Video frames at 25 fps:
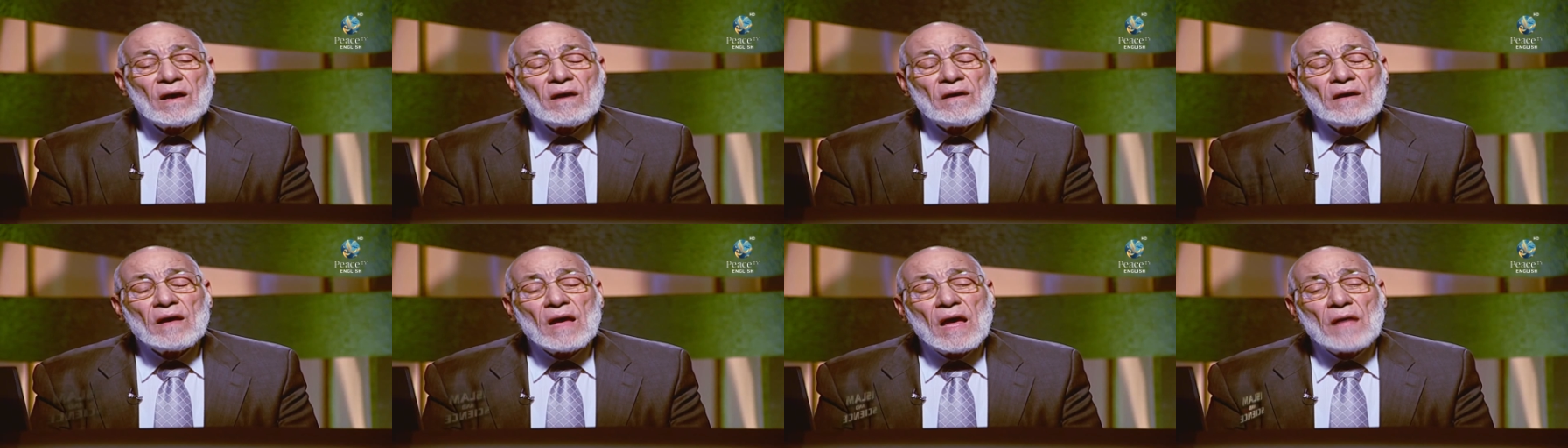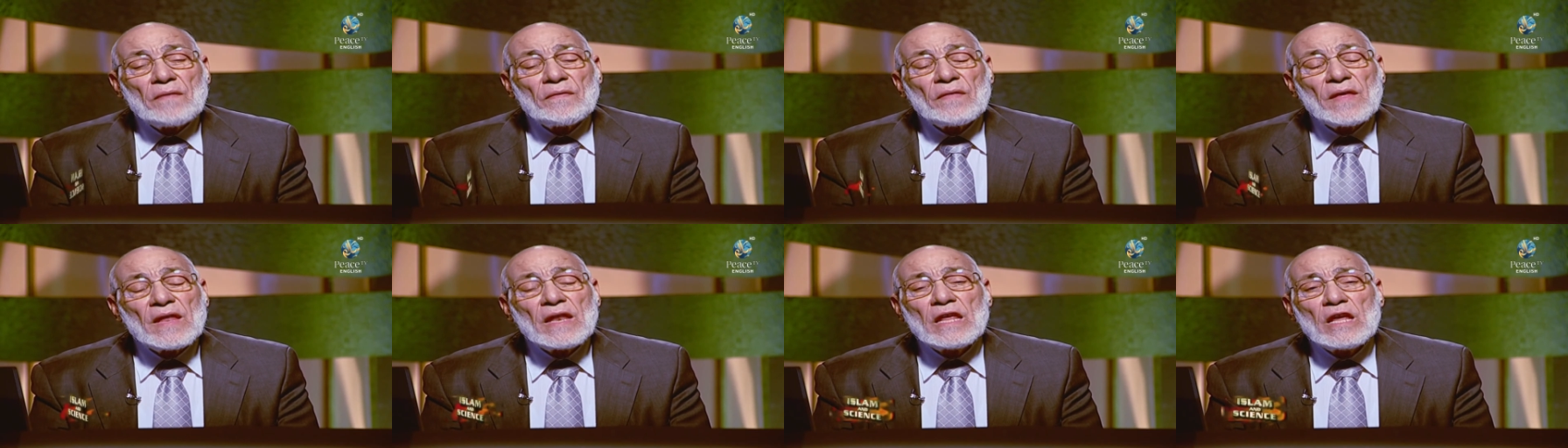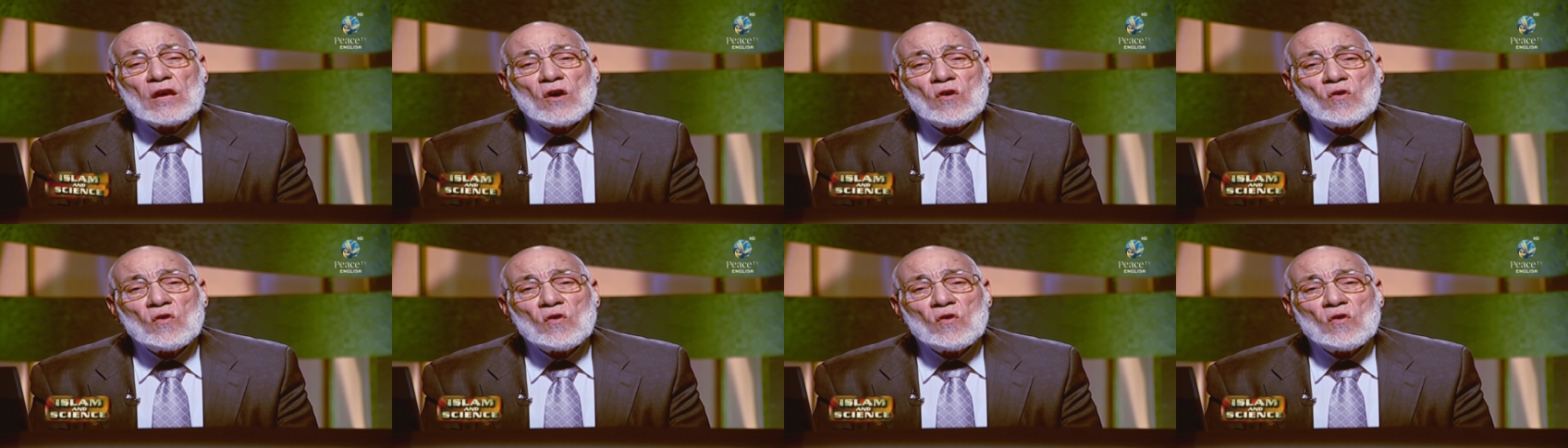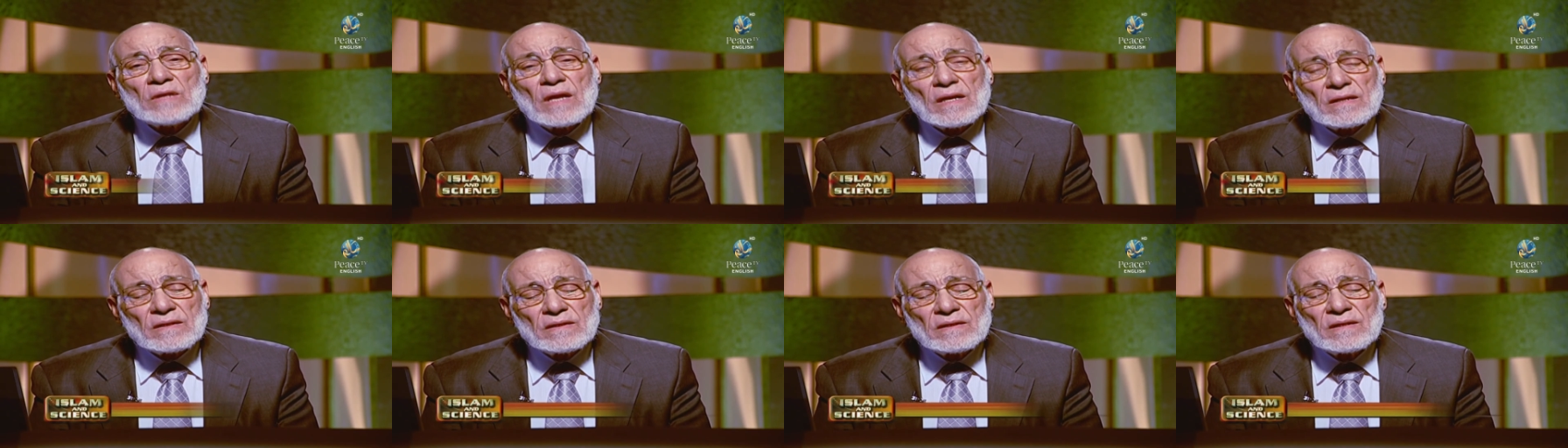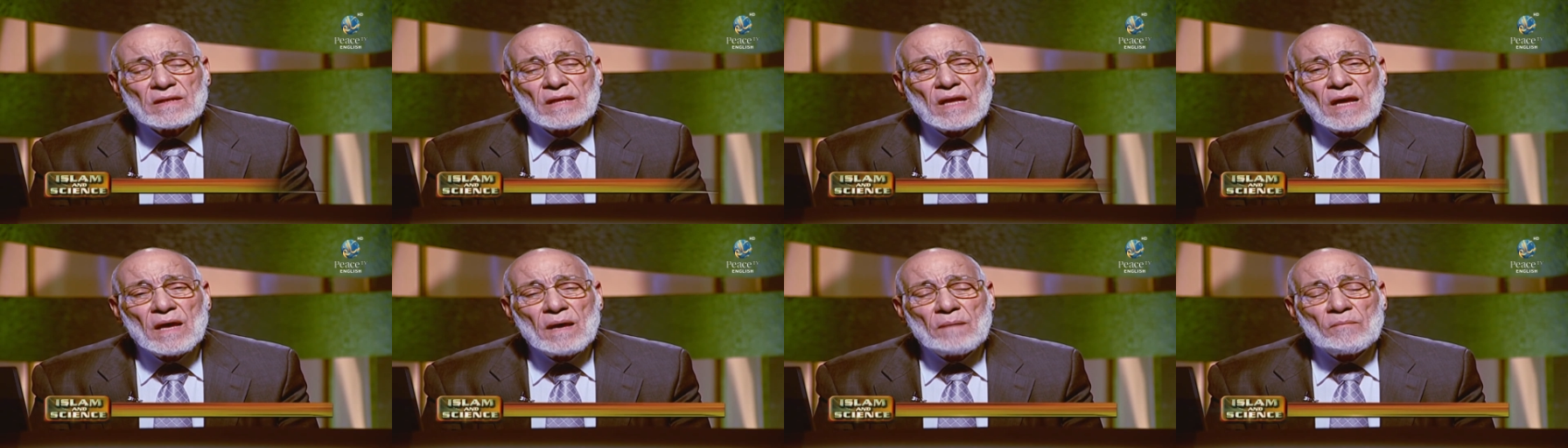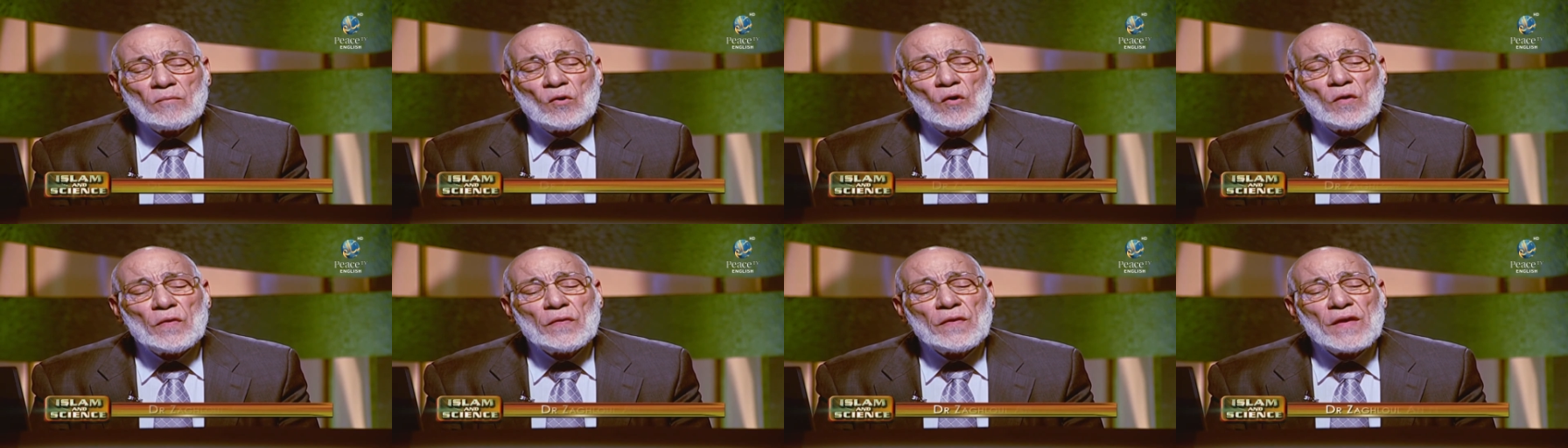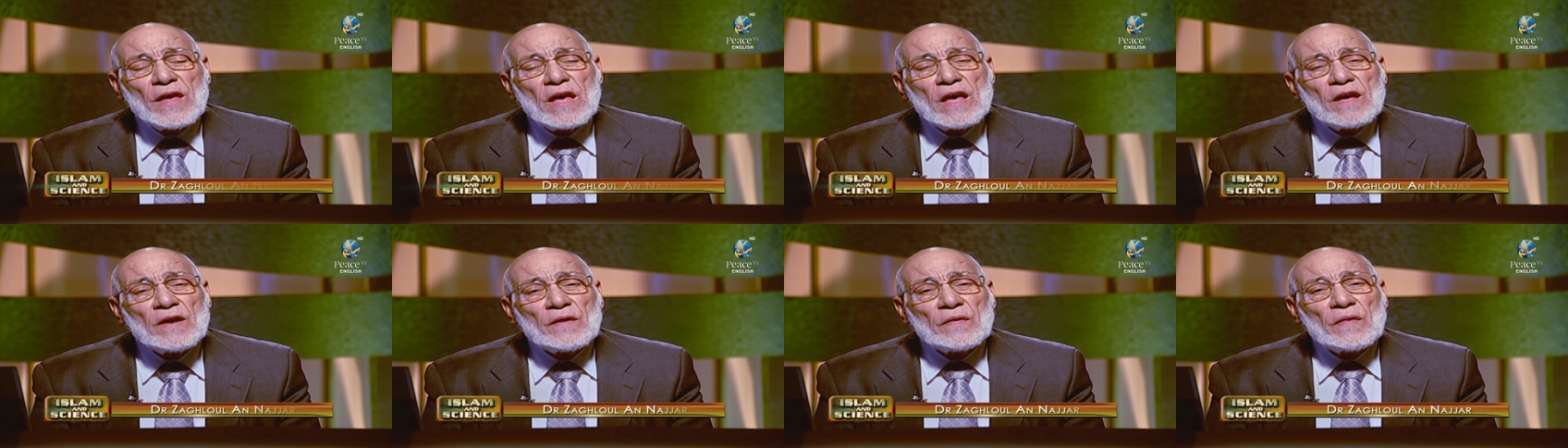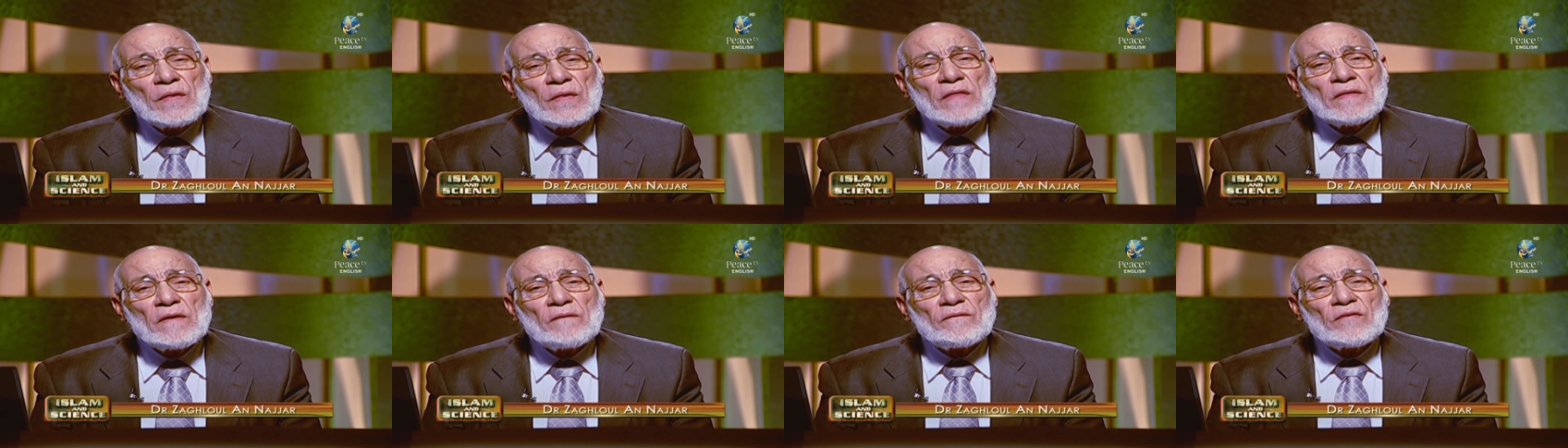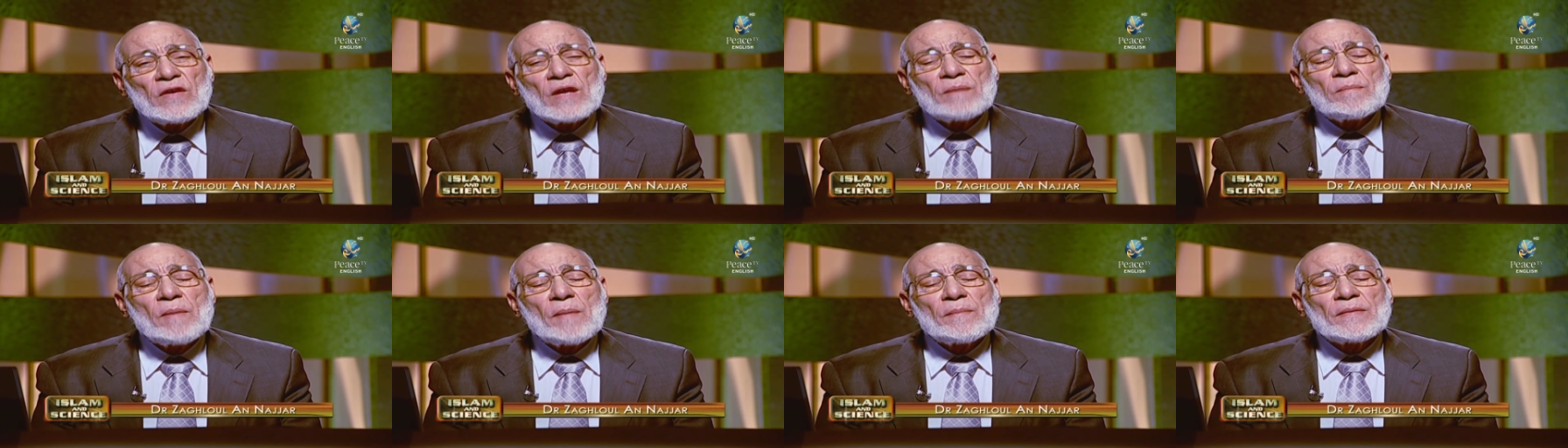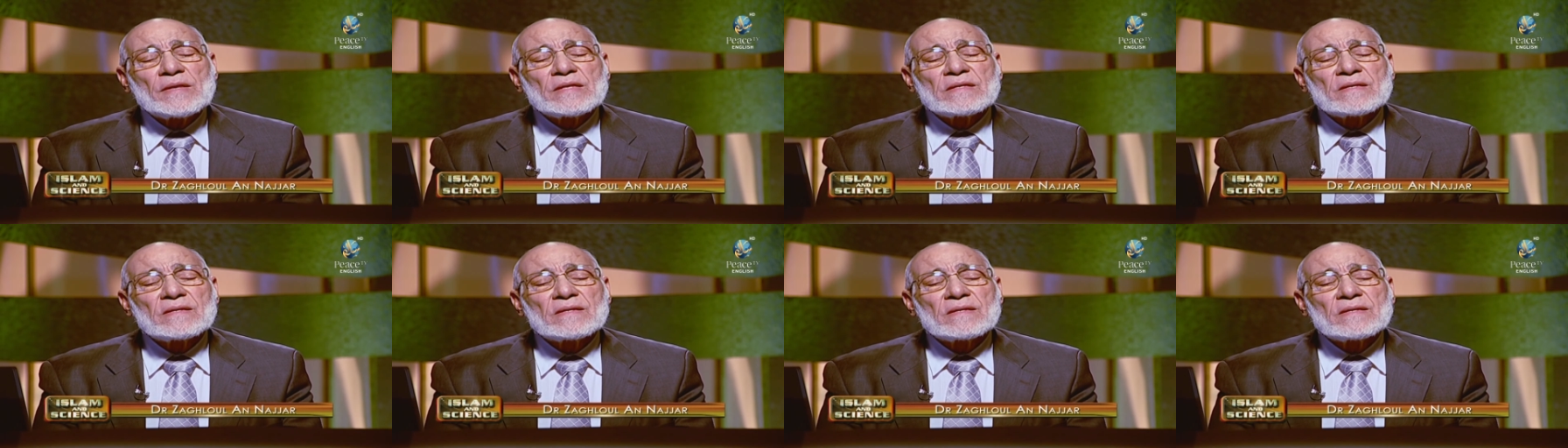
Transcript: and then he ordered both the earth and the firmament